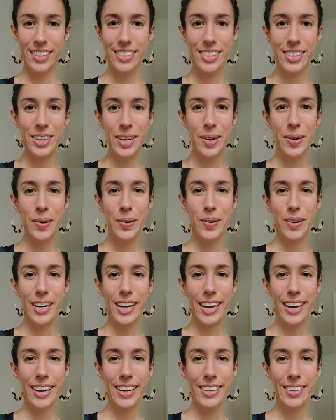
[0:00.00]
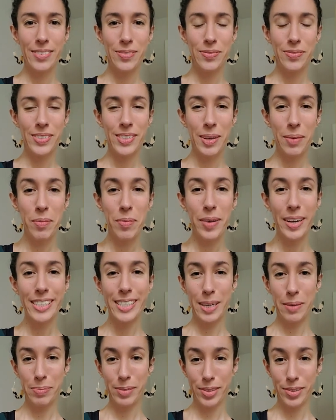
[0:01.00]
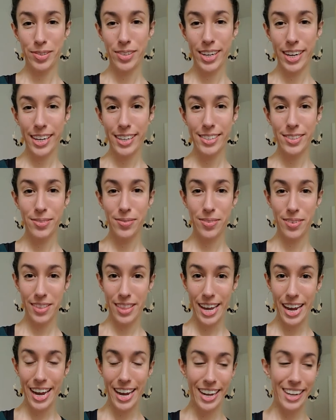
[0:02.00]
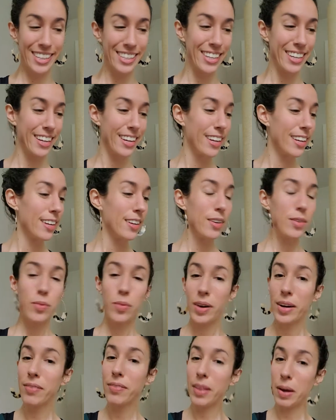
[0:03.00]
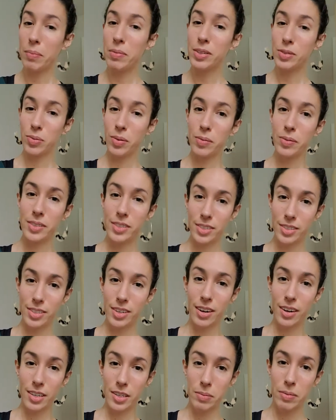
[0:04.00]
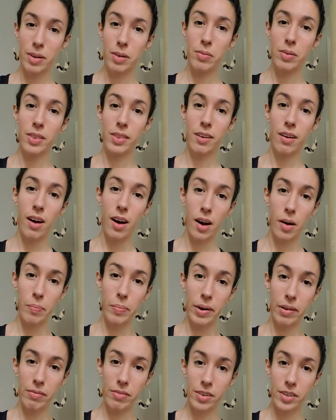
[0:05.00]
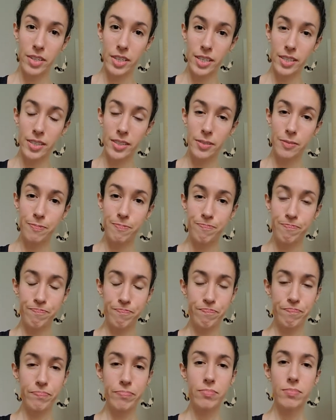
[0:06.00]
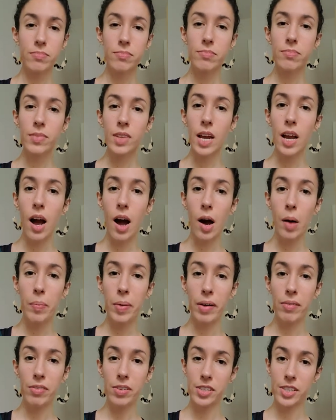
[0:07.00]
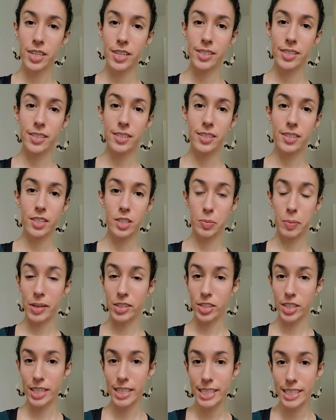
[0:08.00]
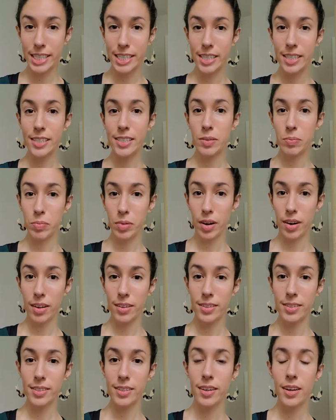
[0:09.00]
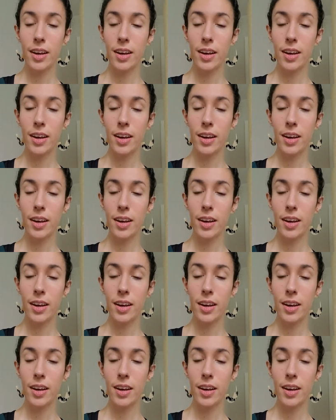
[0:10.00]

so some of my tips and tricks for that one of them is what we just talked about with the hot beverages. Hot beverages, especially teas and broths,